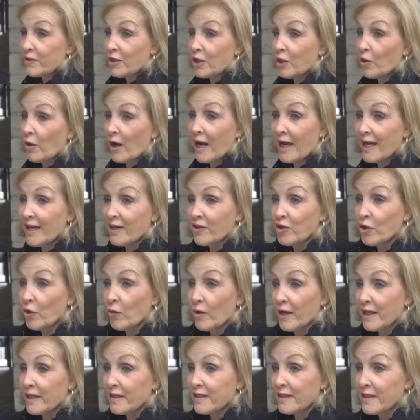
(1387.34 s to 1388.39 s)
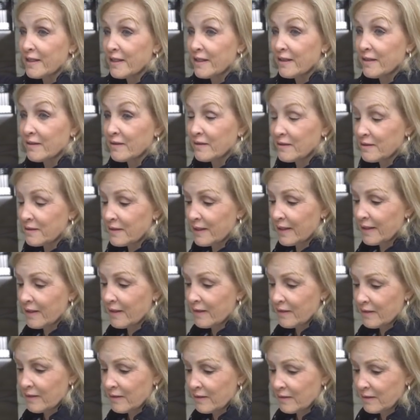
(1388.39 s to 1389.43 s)
You know, oh, for no sure. Idea.
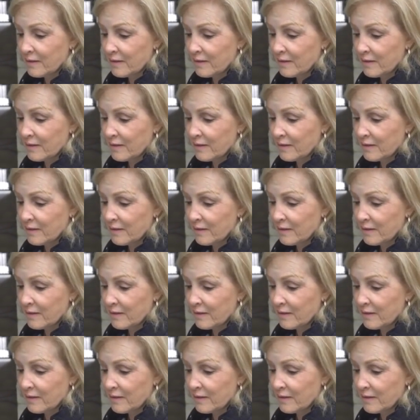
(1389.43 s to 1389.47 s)
Yeah.